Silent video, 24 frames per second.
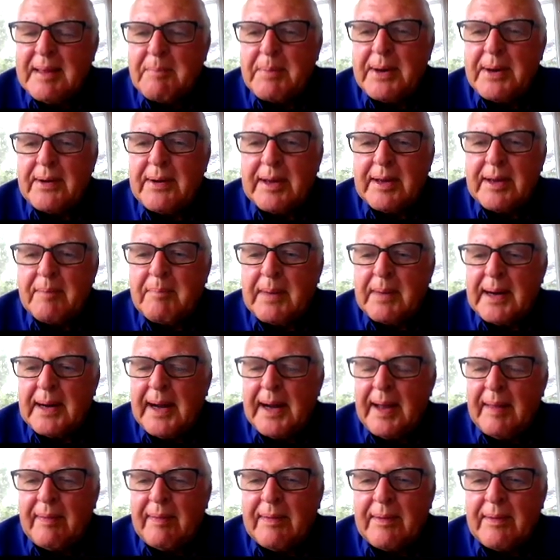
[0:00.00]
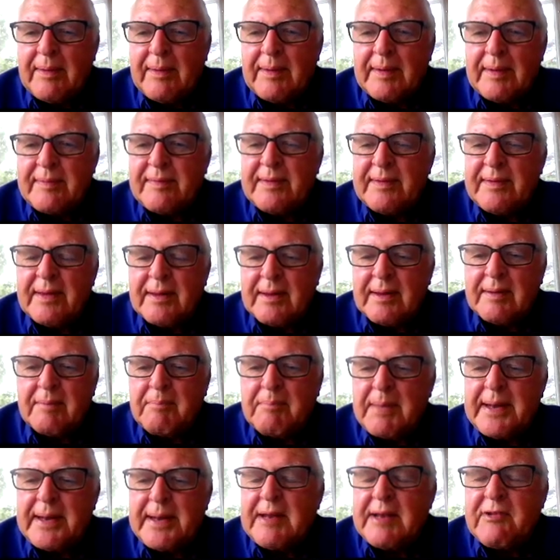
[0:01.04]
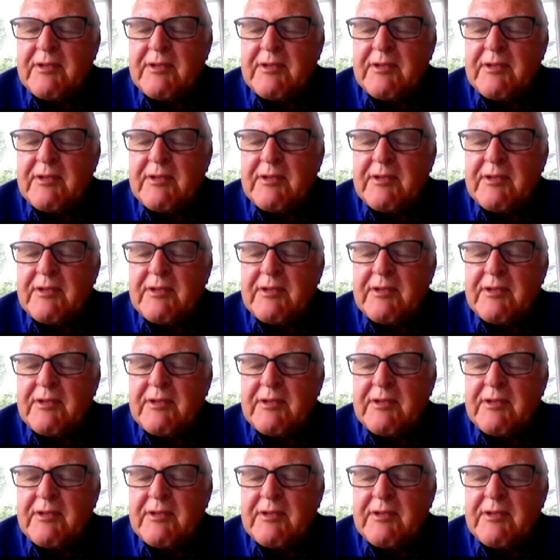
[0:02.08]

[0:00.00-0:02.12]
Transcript: bearing in mind there are still many